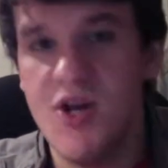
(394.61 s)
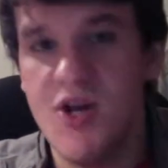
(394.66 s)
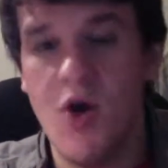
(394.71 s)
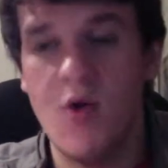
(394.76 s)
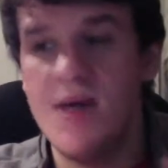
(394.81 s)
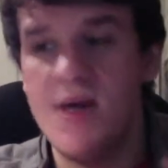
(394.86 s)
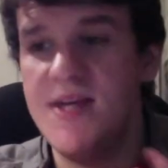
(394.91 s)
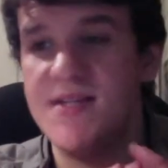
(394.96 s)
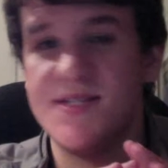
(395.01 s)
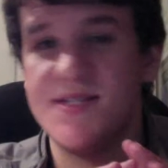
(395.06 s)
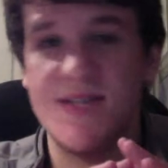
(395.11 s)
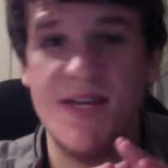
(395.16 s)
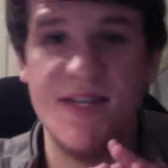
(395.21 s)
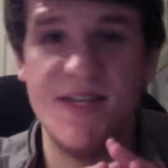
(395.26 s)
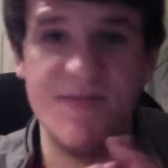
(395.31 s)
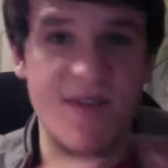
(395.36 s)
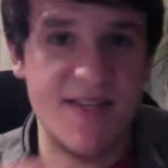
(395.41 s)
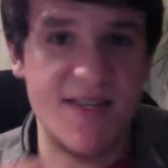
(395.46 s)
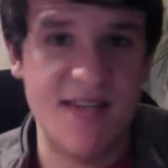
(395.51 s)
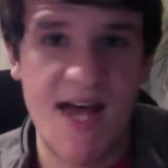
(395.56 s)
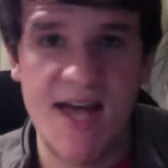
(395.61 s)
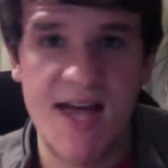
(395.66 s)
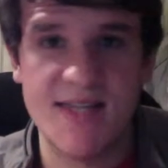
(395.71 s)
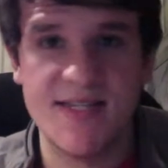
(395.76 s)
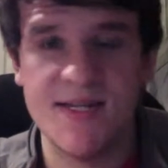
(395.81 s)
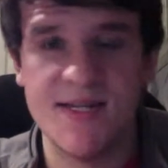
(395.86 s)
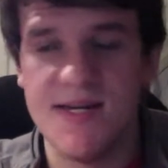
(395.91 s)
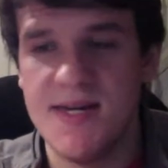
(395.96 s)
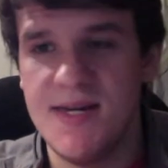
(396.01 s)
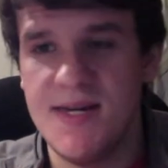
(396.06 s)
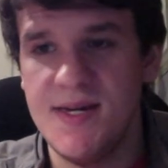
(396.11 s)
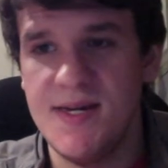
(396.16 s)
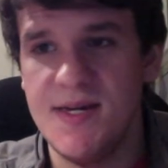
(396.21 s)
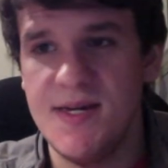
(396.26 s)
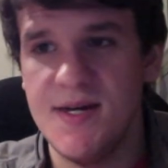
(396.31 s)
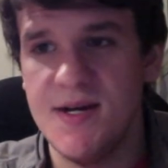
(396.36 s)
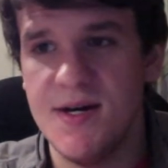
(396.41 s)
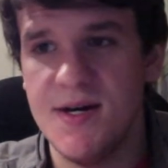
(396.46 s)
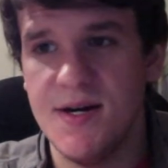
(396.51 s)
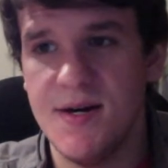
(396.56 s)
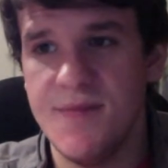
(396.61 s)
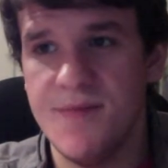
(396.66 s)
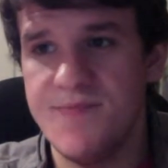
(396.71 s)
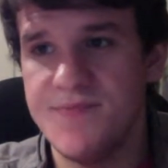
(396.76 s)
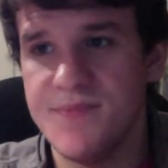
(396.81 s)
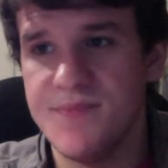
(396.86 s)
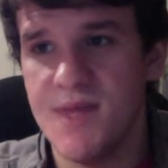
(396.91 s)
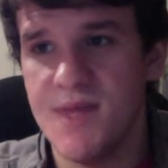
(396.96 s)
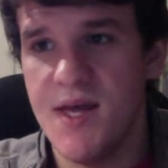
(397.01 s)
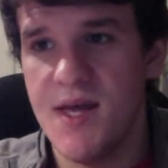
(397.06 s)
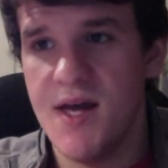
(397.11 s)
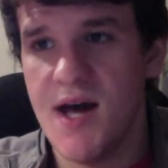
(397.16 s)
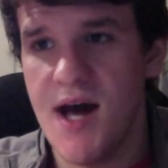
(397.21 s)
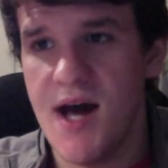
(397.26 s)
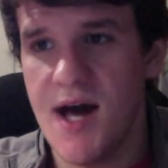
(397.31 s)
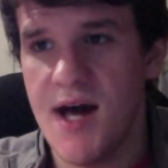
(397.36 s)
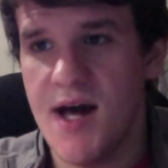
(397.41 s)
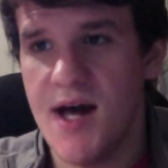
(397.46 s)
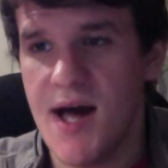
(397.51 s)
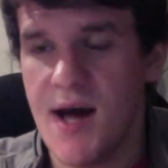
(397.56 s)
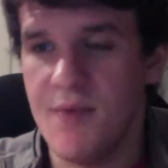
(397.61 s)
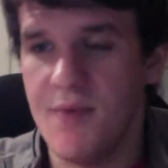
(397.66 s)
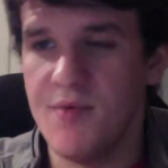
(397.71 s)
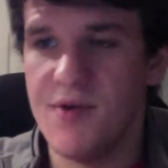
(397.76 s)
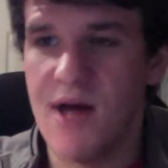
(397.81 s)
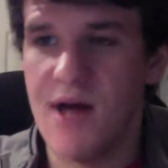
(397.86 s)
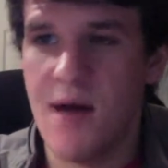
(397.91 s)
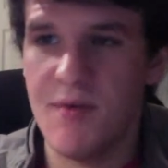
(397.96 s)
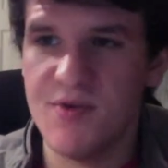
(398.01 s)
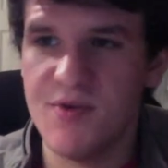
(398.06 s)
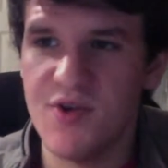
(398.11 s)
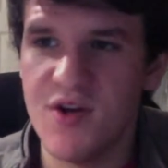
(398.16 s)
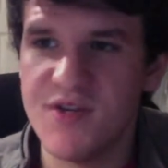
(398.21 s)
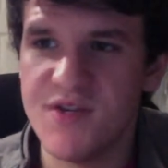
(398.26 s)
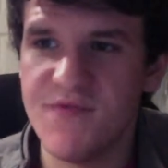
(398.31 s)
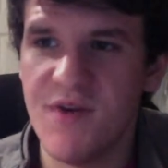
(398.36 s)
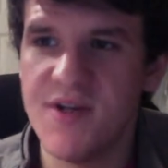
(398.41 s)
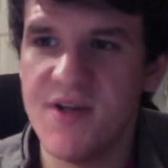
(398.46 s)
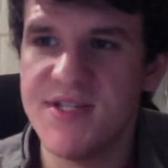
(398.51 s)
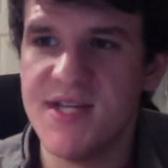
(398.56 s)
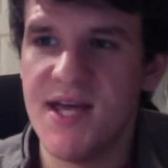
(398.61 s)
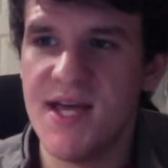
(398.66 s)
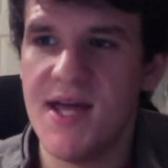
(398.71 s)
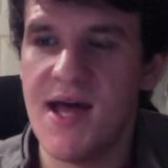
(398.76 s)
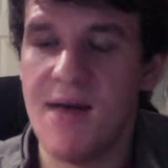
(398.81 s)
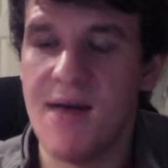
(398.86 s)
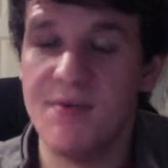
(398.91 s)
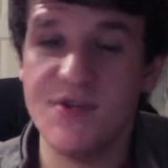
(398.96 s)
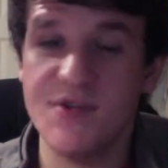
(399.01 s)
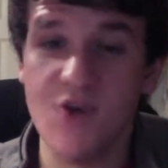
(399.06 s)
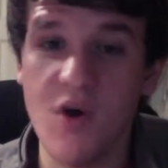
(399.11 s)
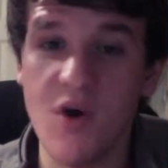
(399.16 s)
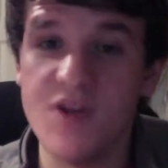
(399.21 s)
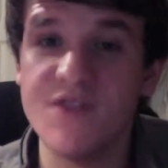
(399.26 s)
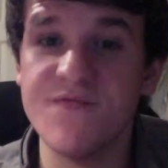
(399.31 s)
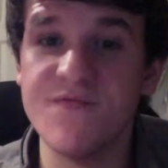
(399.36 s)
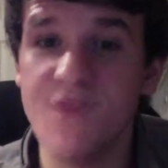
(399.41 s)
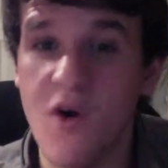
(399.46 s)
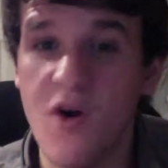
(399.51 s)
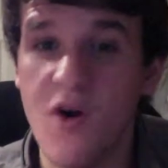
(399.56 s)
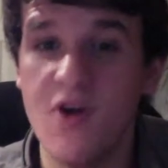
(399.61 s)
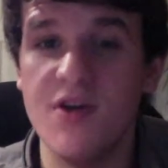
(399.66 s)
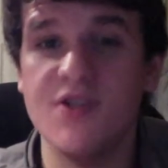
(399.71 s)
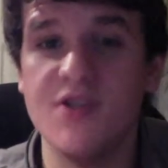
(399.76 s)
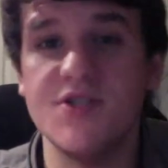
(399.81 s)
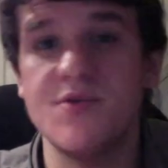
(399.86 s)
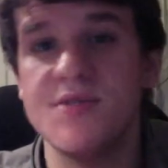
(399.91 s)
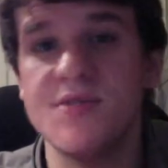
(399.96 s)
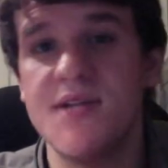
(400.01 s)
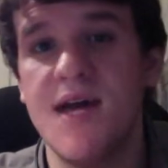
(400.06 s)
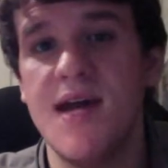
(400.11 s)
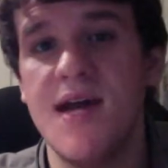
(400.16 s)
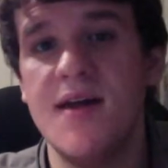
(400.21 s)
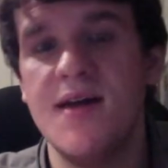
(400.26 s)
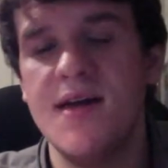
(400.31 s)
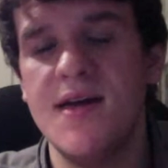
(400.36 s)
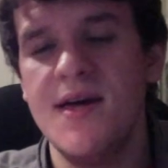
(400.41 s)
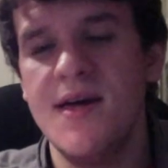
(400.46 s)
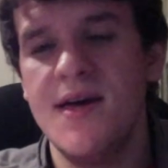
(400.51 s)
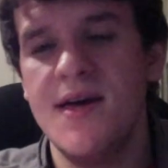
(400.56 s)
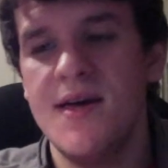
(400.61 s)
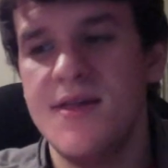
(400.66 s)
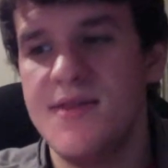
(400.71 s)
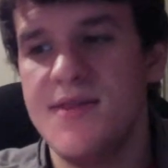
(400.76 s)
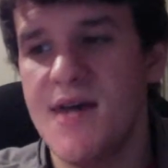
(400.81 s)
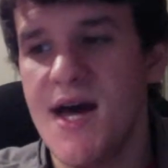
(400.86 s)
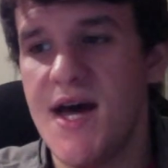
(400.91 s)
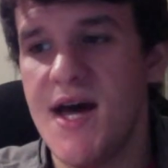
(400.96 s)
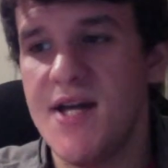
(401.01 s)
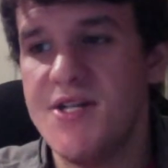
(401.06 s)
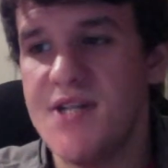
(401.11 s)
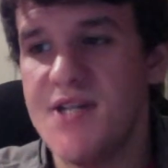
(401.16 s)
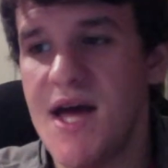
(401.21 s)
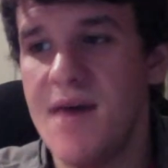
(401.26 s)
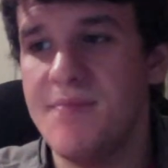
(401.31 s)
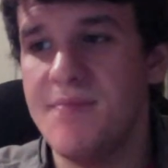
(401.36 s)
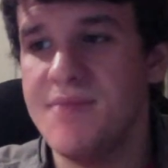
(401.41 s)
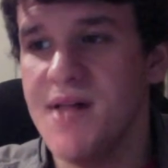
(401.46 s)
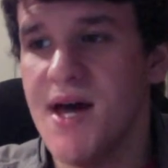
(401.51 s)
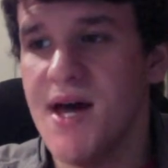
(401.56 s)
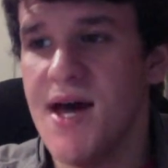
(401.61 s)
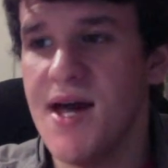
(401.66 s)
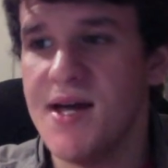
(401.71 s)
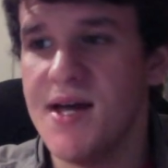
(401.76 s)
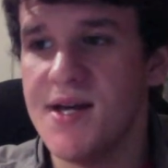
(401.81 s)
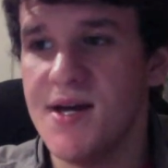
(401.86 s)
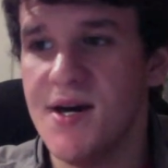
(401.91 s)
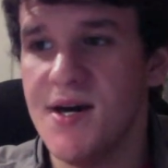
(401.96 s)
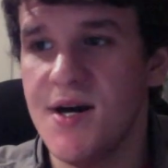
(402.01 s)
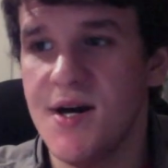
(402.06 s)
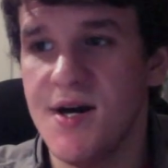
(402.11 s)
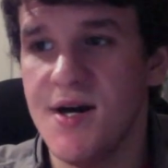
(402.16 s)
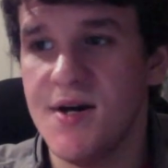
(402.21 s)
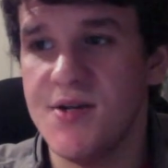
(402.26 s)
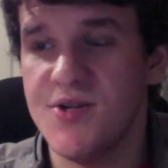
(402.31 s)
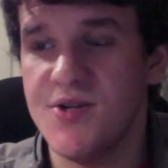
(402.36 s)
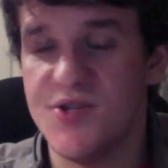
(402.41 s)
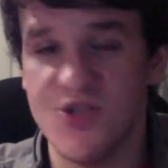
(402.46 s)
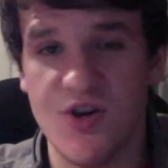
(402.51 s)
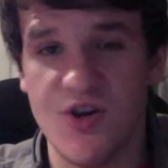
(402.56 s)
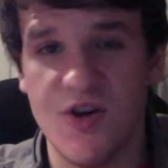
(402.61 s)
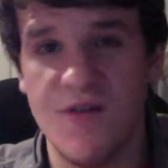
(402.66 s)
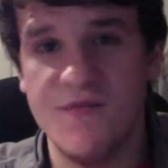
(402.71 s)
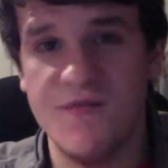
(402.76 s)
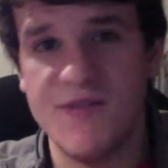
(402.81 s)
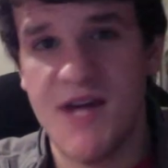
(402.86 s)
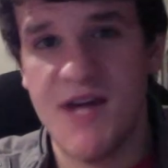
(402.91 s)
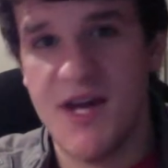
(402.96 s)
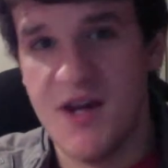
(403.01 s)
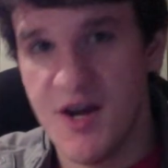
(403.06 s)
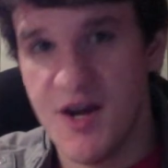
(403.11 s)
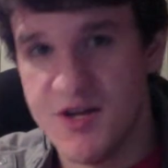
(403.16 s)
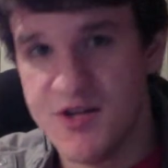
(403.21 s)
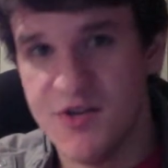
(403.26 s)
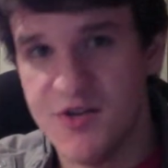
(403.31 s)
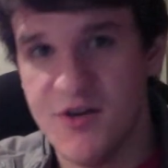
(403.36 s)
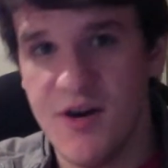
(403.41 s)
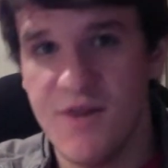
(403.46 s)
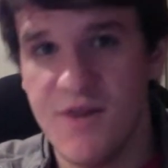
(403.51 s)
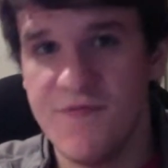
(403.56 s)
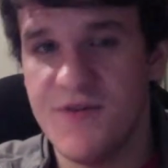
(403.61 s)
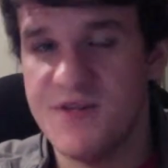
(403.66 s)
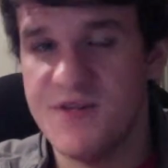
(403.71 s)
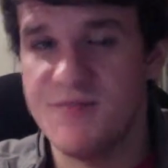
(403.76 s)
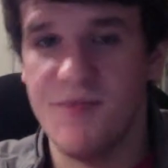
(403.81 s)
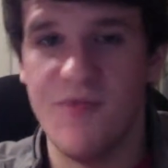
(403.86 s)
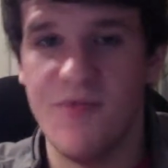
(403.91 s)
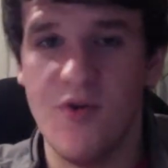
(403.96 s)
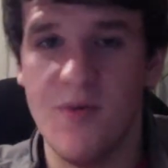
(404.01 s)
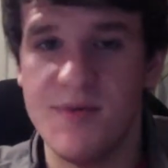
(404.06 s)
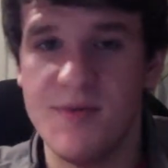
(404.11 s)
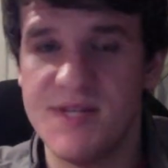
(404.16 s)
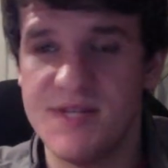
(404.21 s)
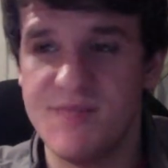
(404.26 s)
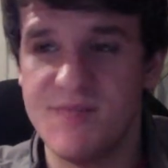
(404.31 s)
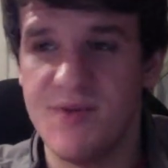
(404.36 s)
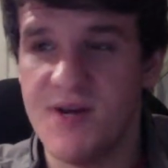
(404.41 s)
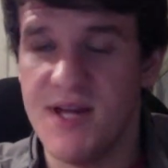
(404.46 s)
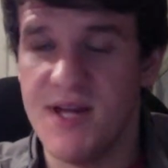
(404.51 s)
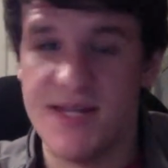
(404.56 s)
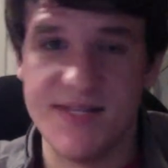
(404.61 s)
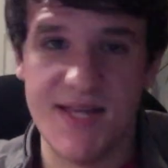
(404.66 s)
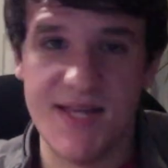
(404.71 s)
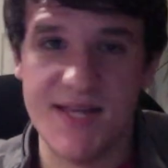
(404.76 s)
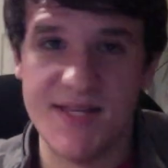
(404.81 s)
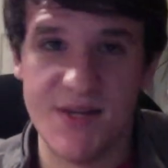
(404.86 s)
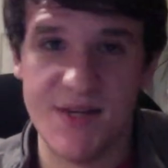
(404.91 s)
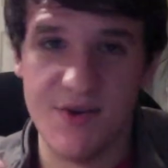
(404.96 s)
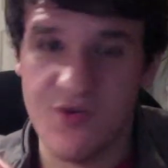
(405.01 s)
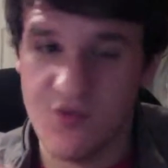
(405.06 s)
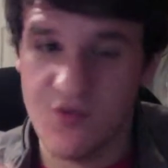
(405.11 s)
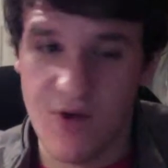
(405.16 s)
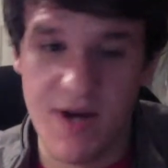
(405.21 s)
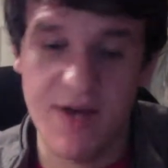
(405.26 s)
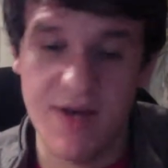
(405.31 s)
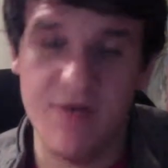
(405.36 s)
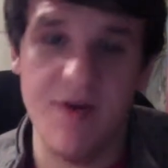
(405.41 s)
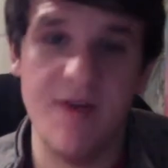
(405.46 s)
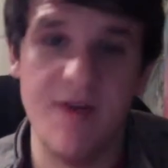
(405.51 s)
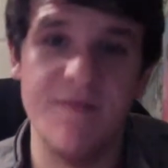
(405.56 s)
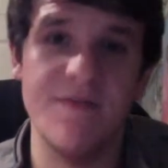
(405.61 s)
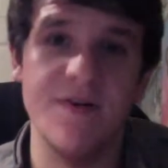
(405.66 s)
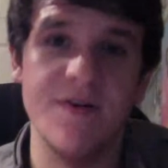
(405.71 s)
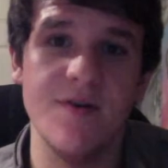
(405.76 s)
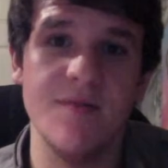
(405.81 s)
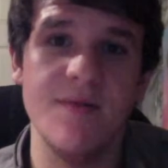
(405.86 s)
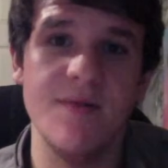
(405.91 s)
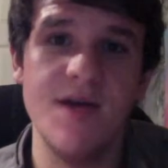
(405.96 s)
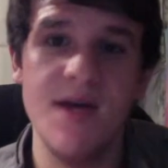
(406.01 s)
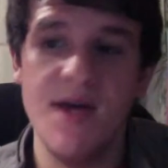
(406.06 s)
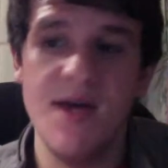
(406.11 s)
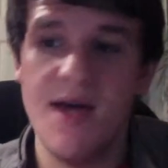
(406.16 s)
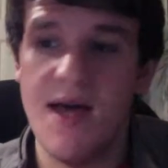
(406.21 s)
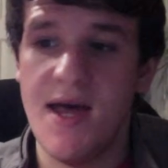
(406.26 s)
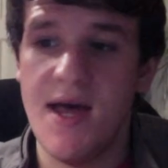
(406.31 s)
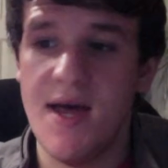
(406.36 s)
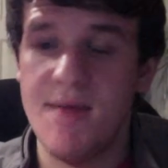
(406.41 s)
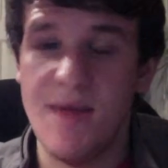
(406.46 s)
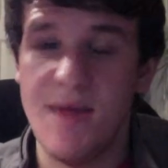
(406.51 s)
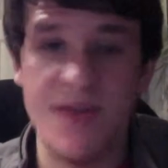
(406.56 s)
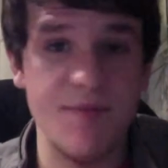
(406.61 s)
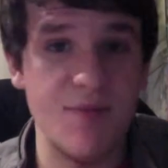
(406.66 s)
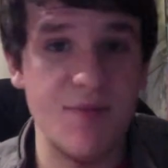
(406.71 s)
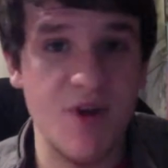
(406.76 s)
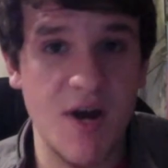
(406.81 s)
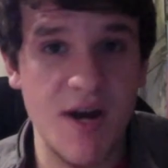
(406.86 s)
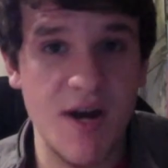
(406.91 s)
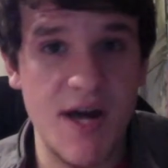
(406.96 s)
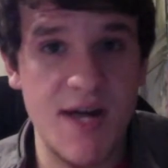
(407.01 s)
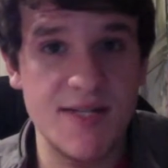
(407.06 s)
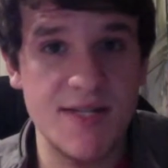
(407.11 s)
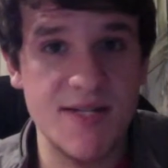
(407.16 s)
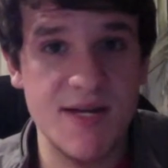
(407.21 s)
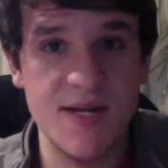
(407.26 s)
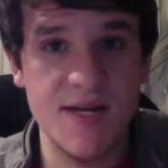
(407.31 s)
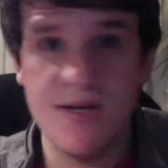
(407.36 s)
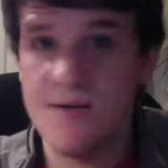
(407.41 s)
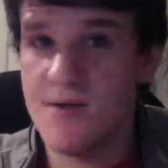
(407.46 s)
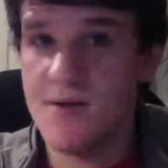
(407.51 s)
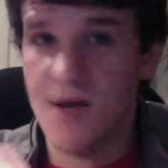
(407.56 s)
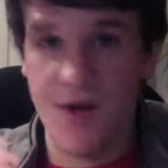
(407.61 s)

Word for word: No, he's he's fantastic. He, um, I, I, would I would go as far as say I would go as far as to say that Jack Black uh, deserves an Oscar nod for his performance as Bernie. It's it's a great great film, and Matthew McConaughey's in it.